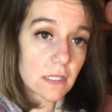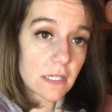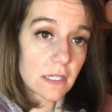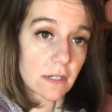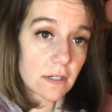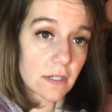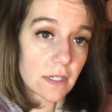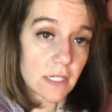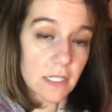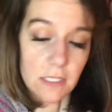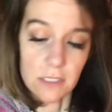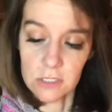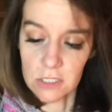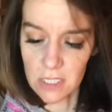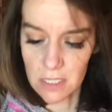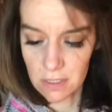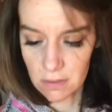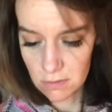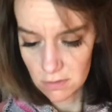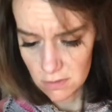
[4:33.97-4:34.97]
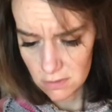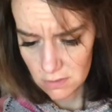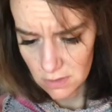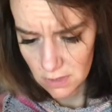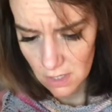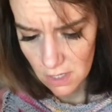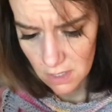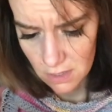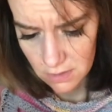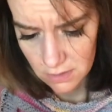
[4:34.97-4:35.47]
Heritage, I don't know
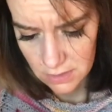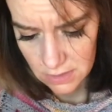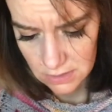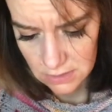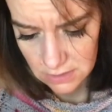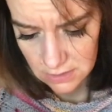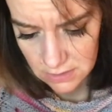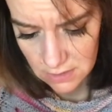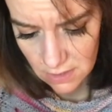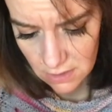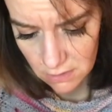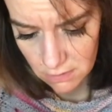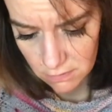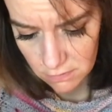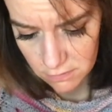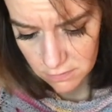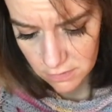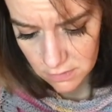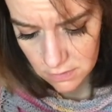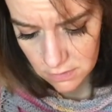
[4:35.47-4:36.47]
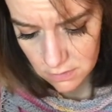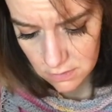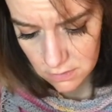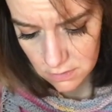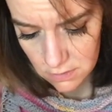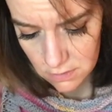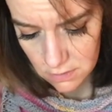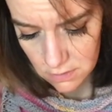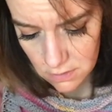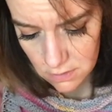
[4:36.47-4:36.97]
the color itself.
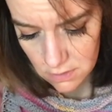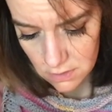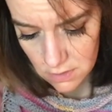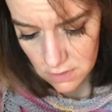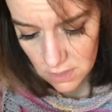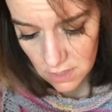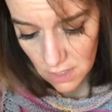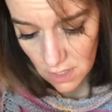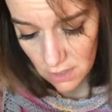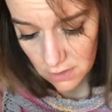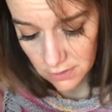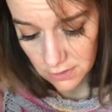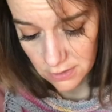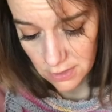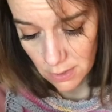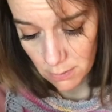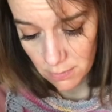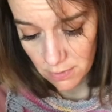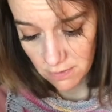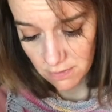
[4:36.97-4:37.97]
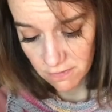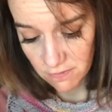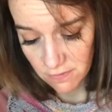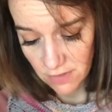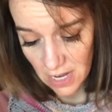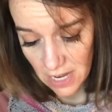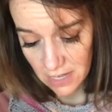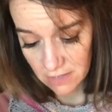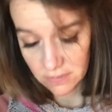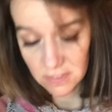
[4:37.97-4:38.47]
Color number
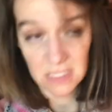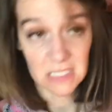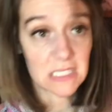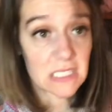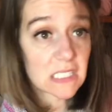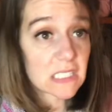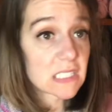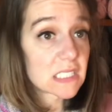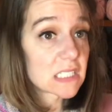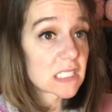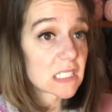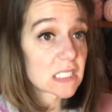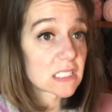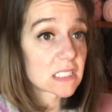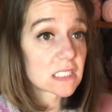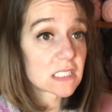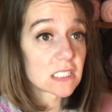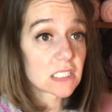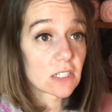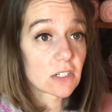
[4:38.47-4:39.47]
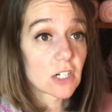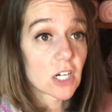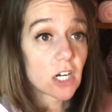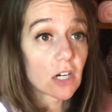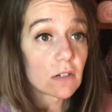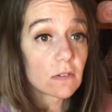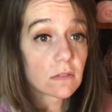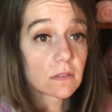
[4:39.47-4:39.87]
5660. Oops,